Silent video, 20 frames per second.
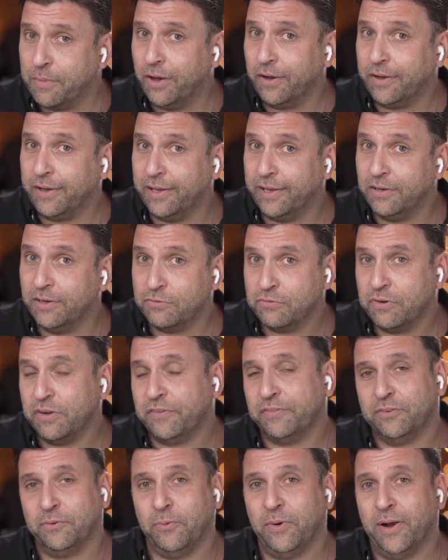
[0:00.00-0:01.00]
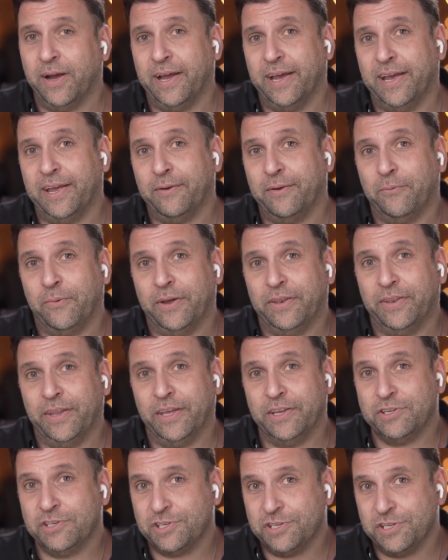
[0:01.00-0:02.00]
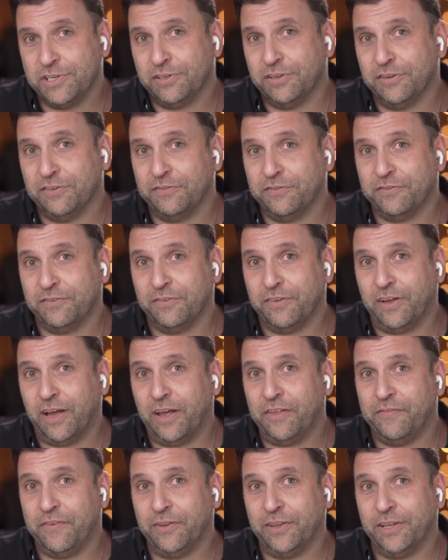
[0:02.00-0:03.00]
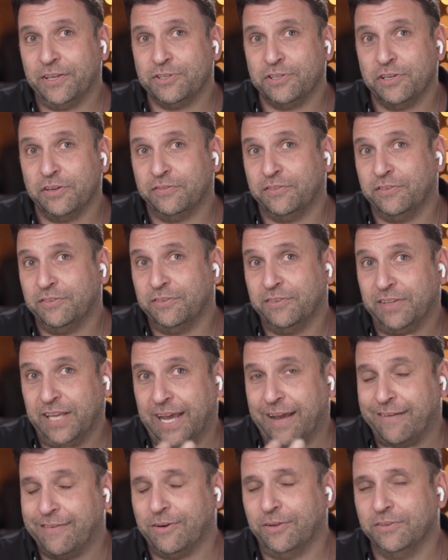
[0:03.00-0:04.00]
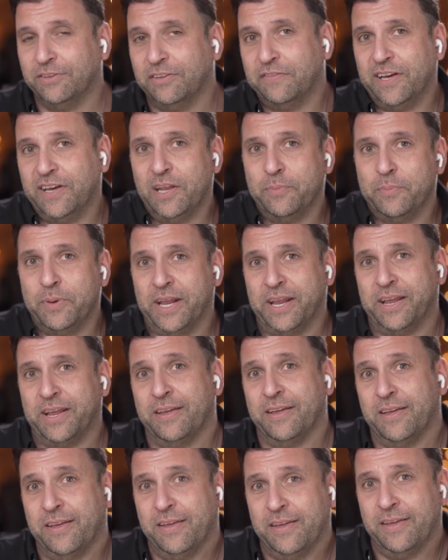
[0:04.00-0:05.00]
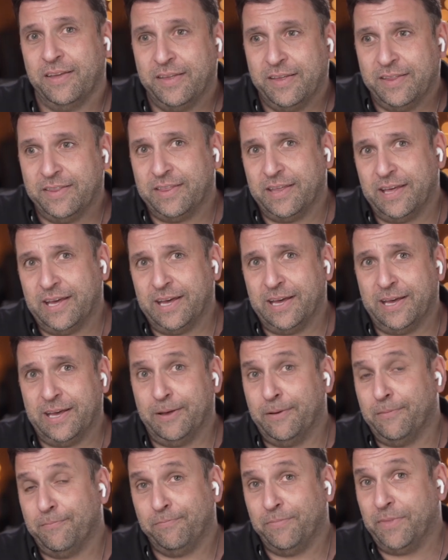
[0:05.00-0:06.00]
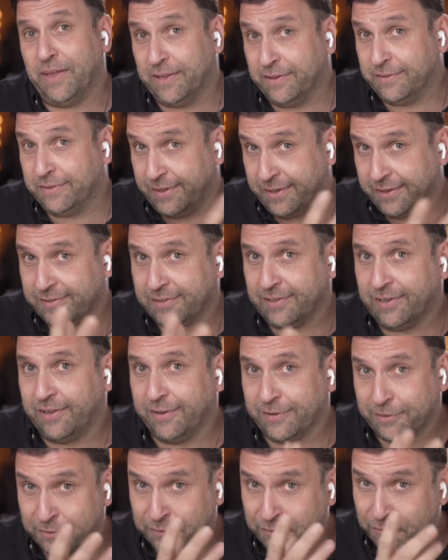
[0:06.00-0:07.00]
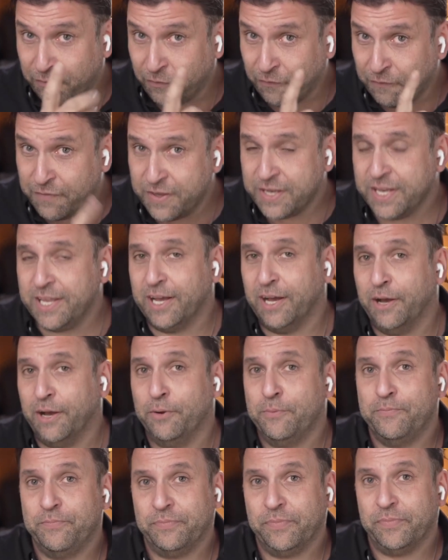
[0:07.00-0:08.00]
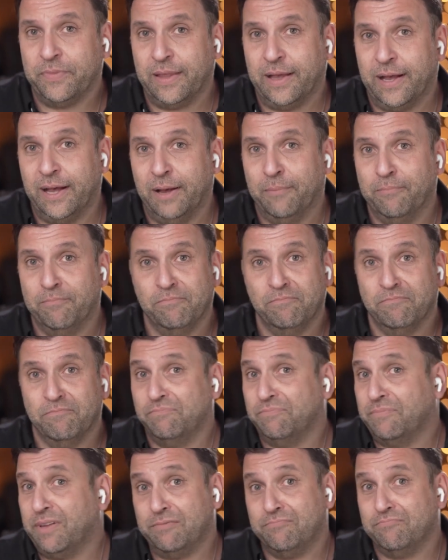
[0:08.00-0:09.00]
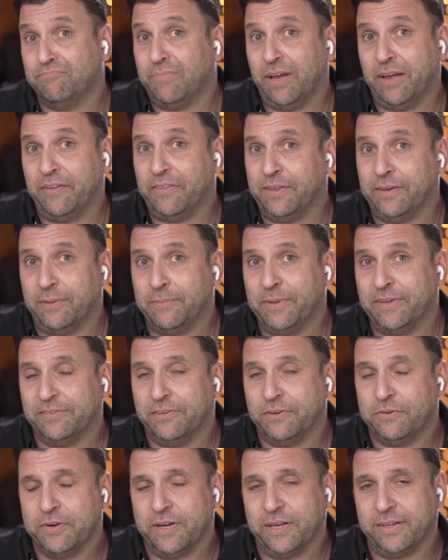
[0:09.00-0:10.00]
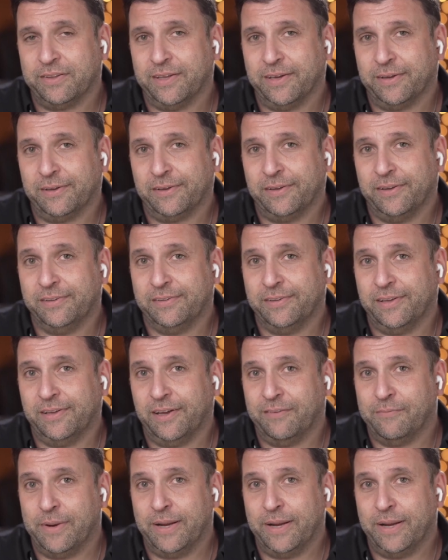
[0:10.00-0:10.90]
of that market drift away when they should have. I feel they should have carried on developing their DSLRs for video. I think they missed the trick there, because